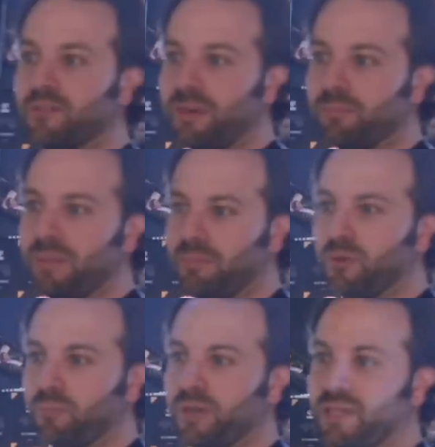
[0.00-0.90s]
So I'm
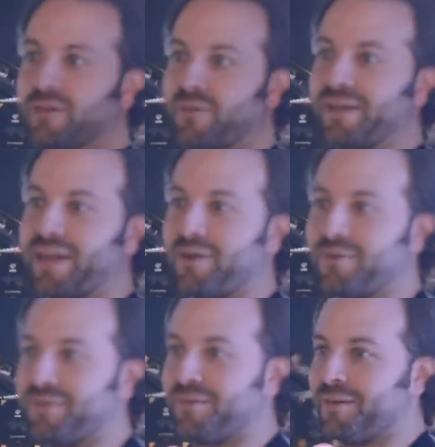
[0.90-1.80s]
doing pretty good right now.
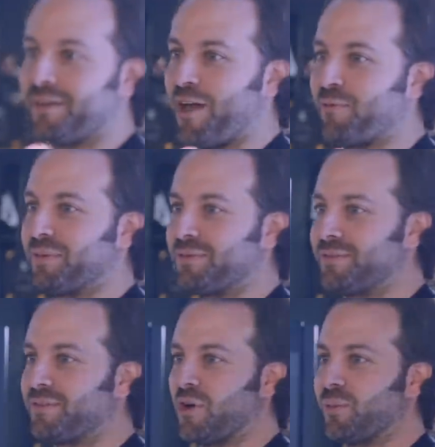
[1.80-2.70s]
I've
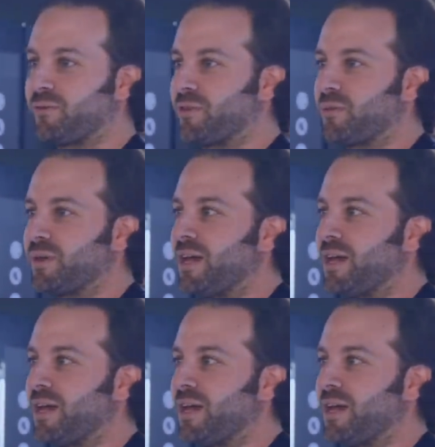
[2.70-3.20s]
been sober for 3